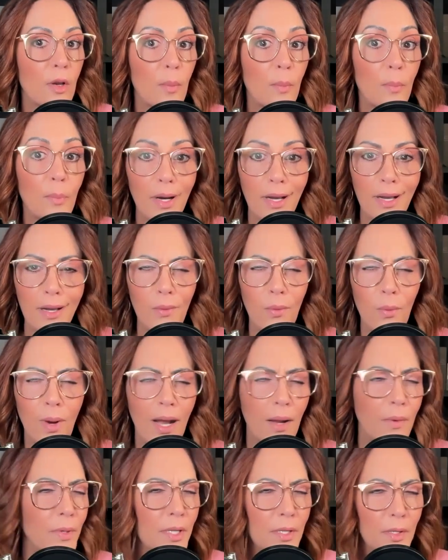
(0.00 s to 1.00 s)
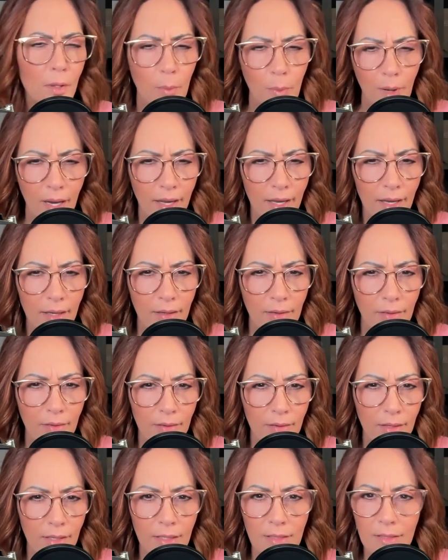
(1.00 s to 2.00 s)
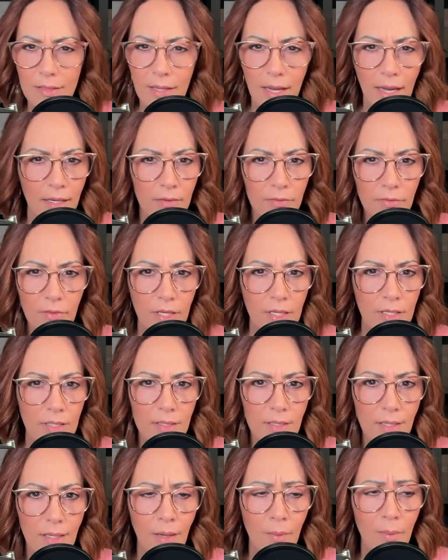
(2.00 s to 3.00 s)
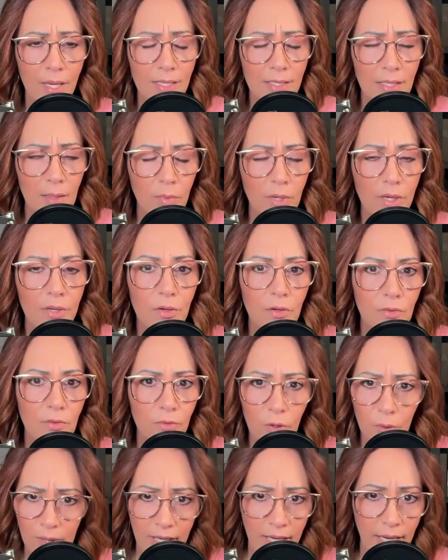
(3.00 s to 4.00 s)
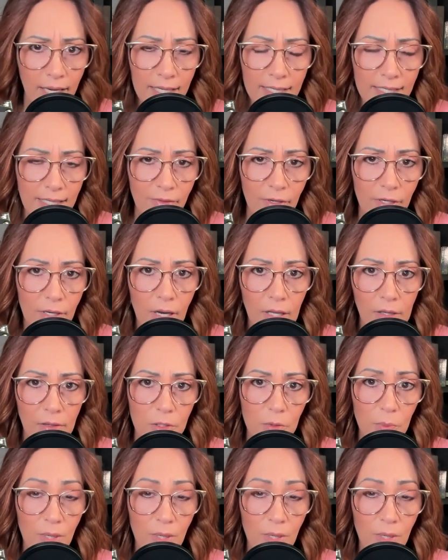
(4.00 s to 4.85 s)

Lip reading: but why wouldn't you buy it inside of this amazing bundle for only $97?